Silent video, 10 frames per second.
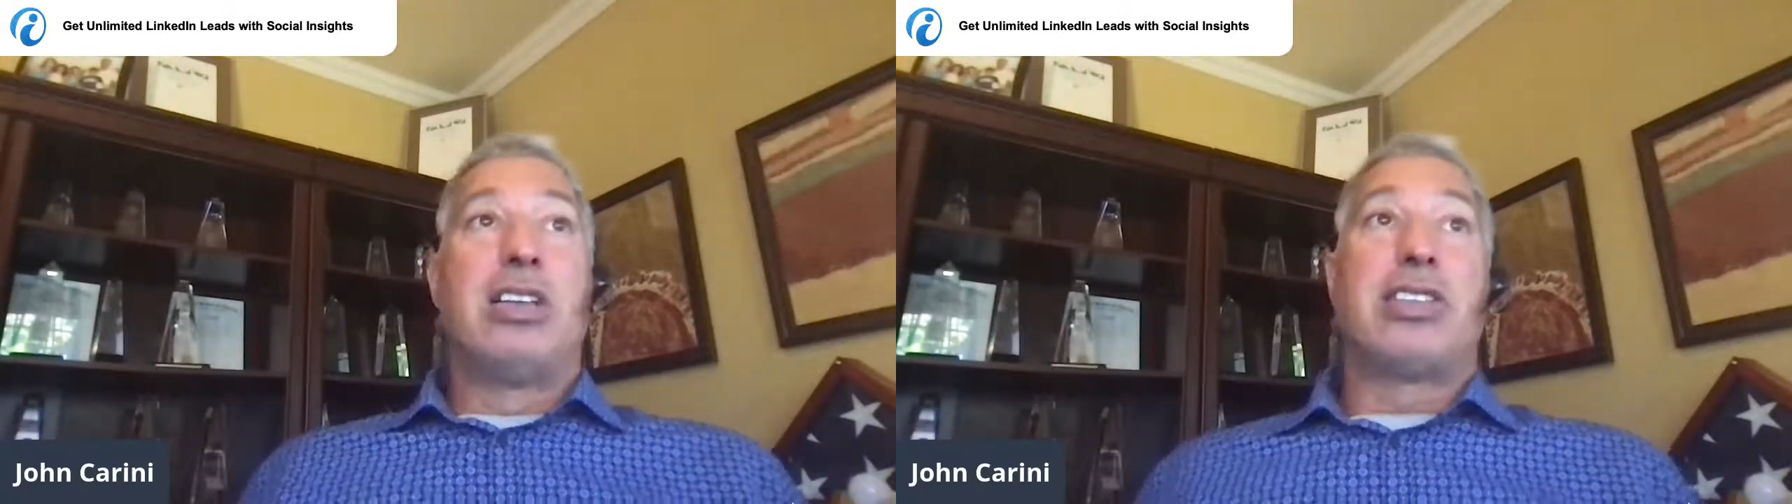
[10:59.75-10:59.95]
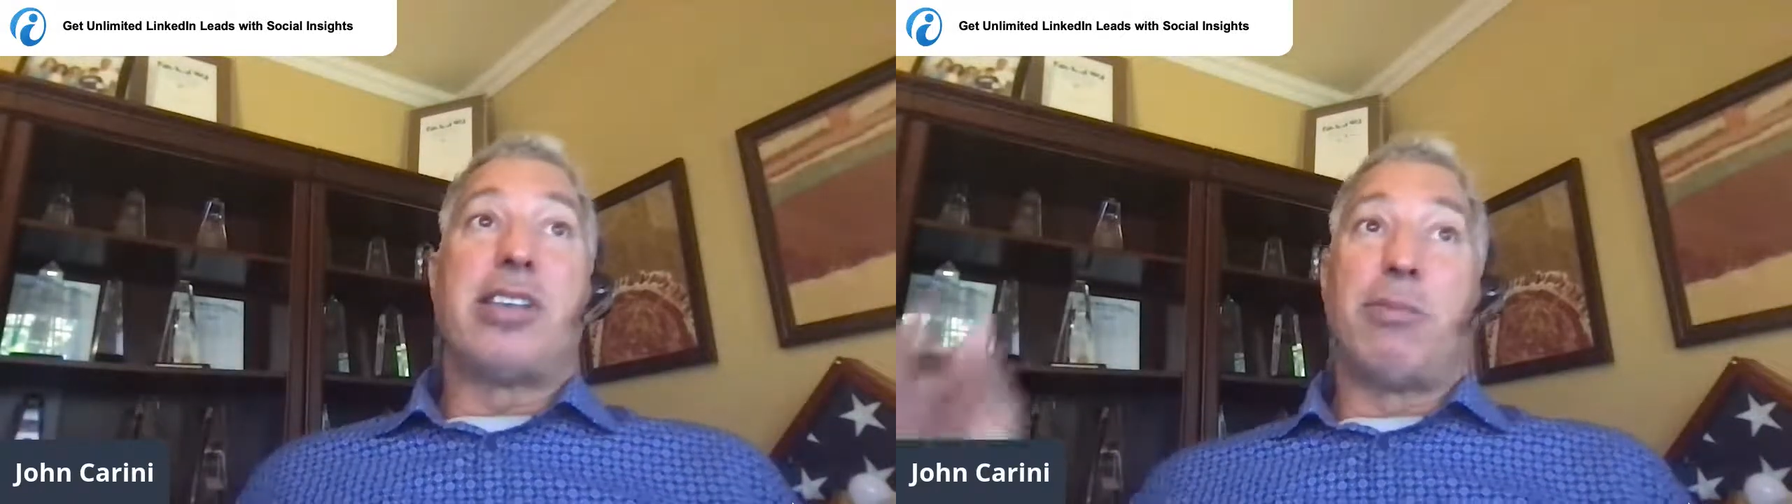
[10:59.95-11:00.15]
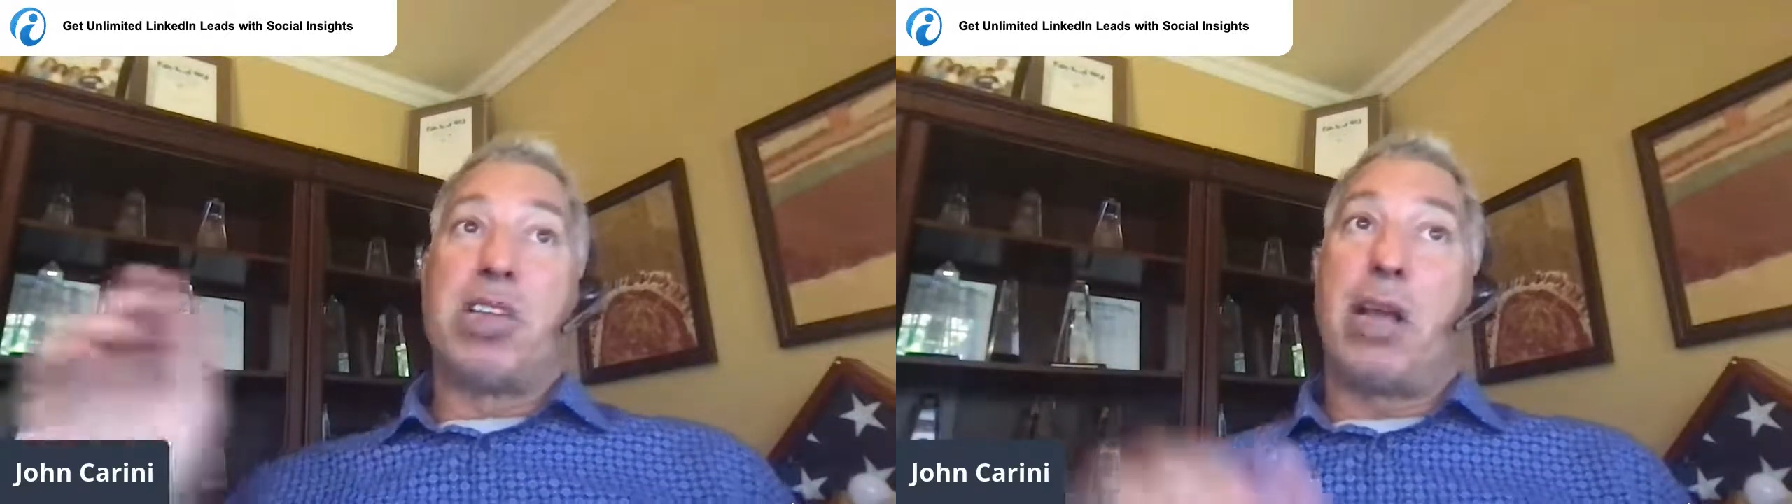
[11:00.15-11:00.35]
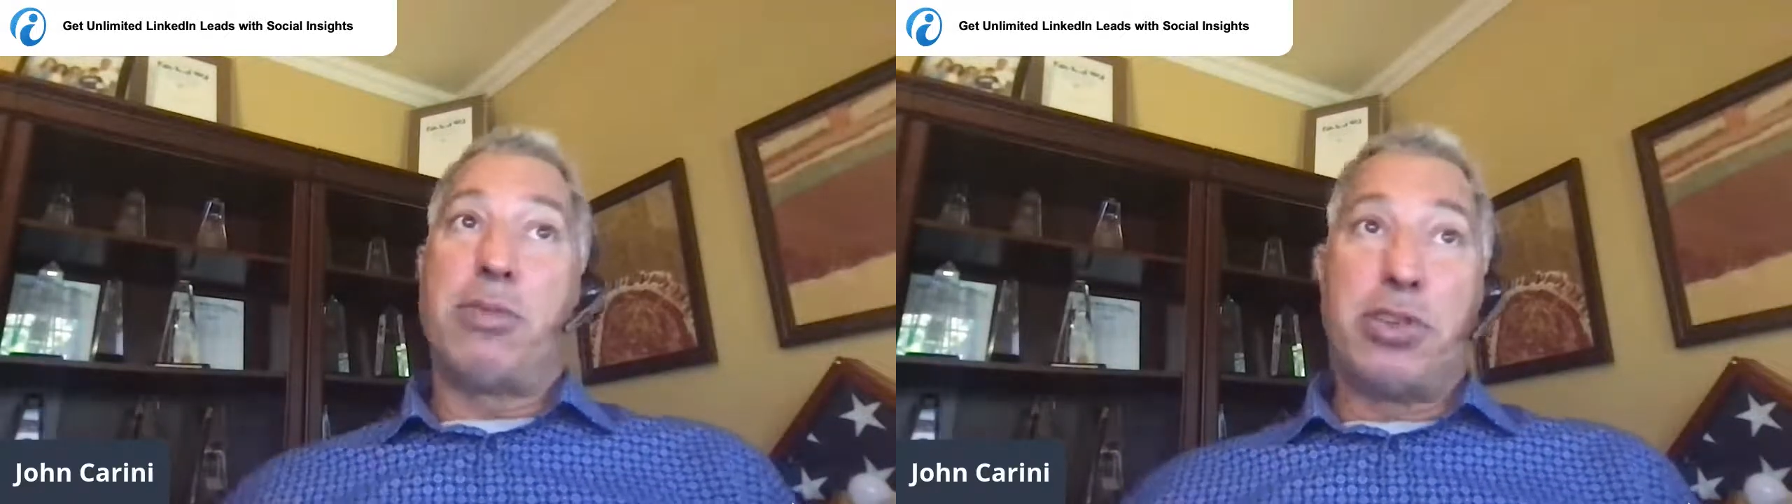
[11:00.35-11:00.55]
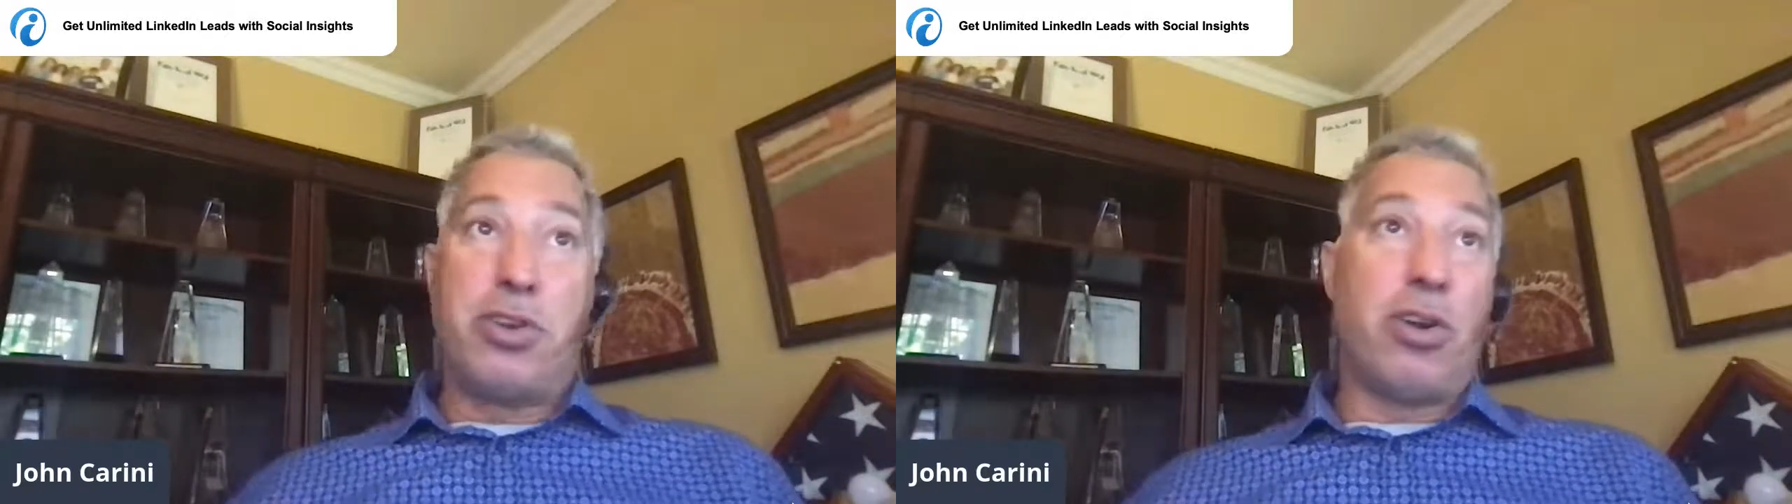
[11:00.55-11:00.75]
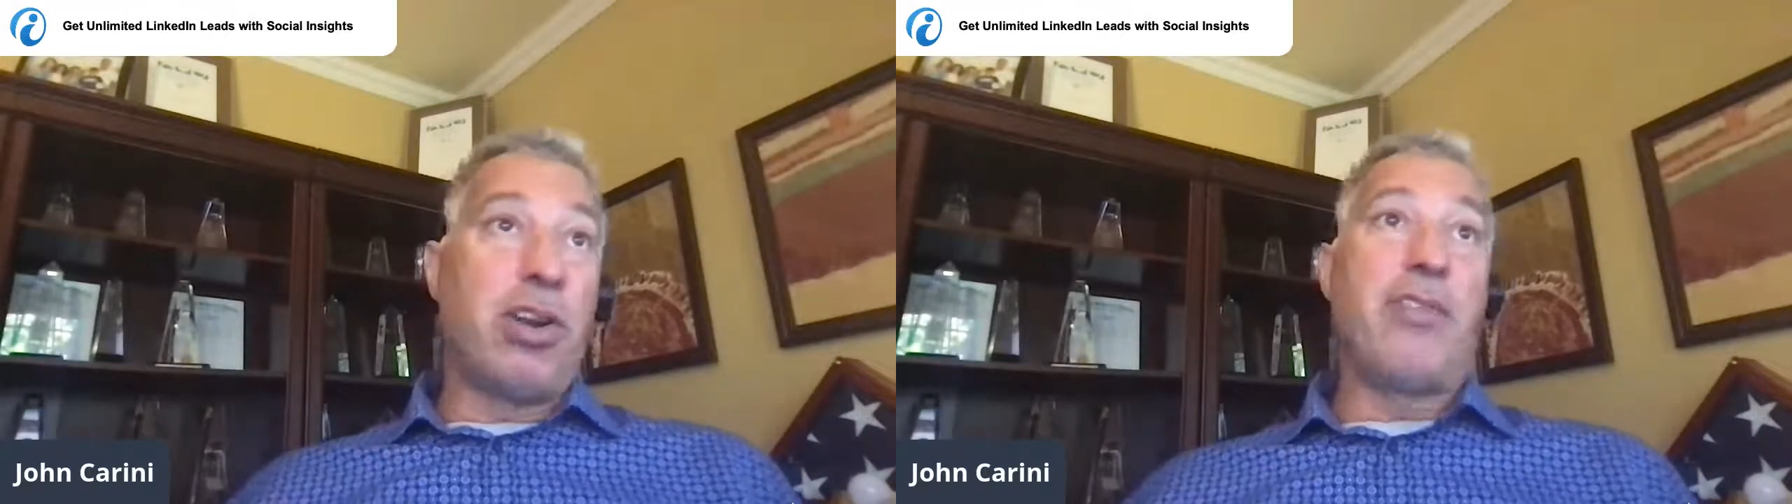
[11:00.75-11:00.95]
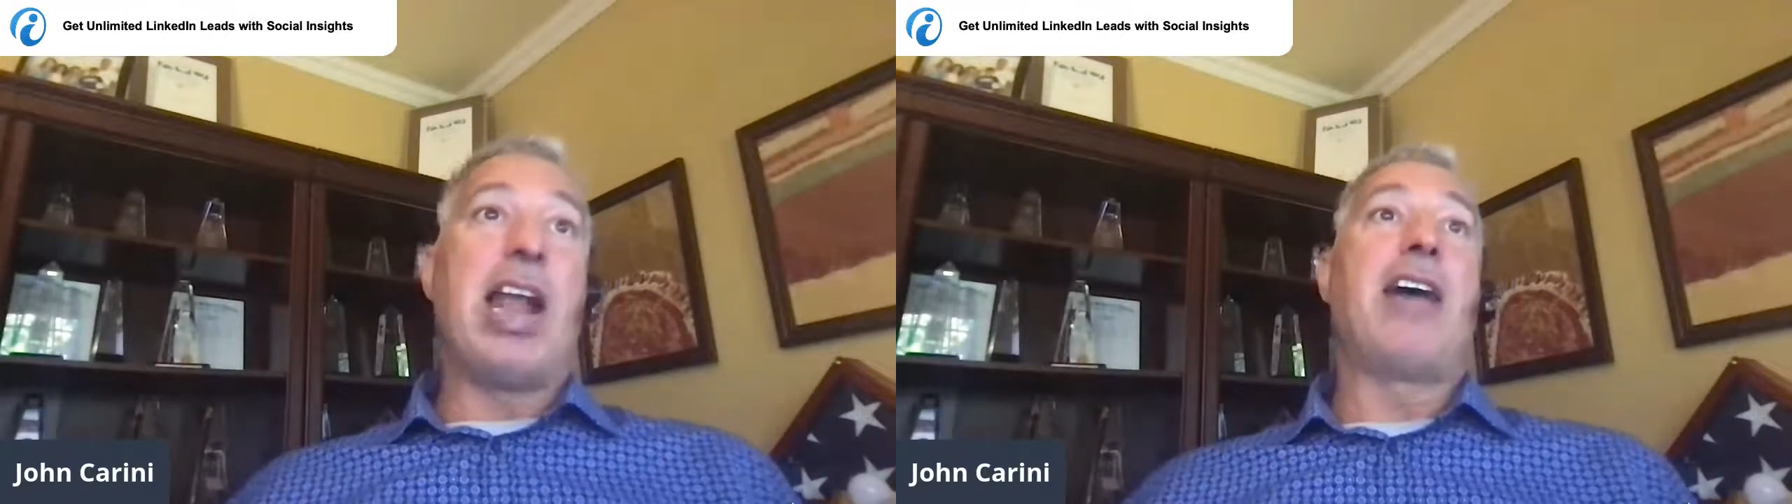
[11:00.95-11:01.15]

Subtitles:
Sometimes you don't even